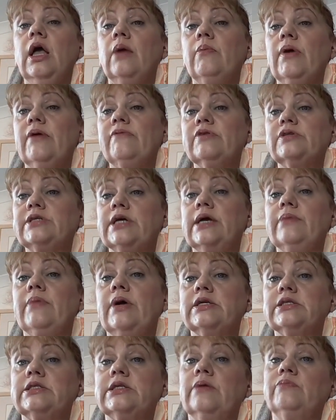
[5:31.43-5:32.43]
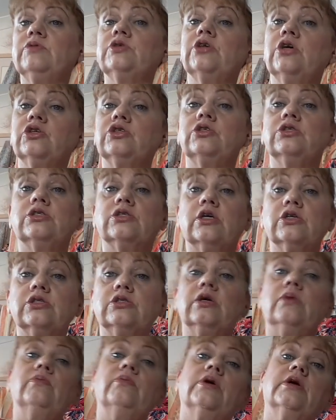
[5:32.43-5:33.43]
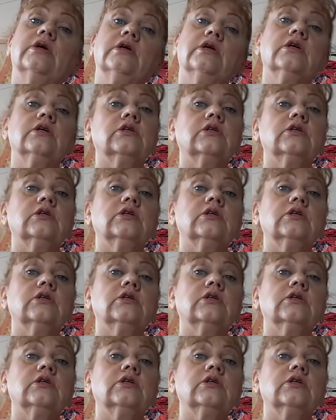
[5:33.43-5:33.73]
But every time I see I'm such and such number,